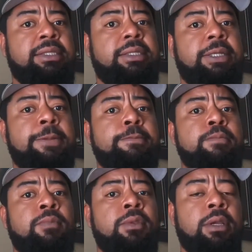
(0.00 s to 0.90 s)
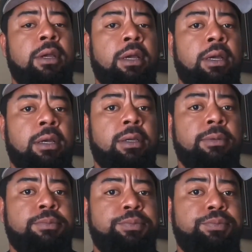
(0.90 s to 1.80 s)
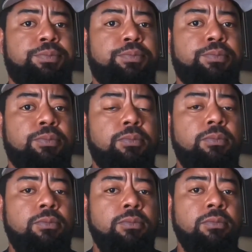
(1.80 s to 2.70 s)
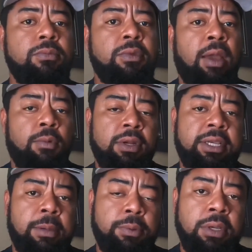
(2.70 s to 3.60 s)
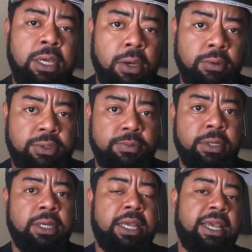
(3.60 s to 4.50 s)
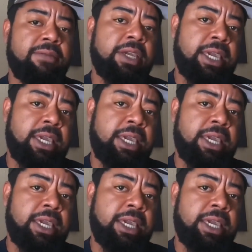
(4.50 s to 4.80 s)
I want a couple goats. We're going to have a cow or two.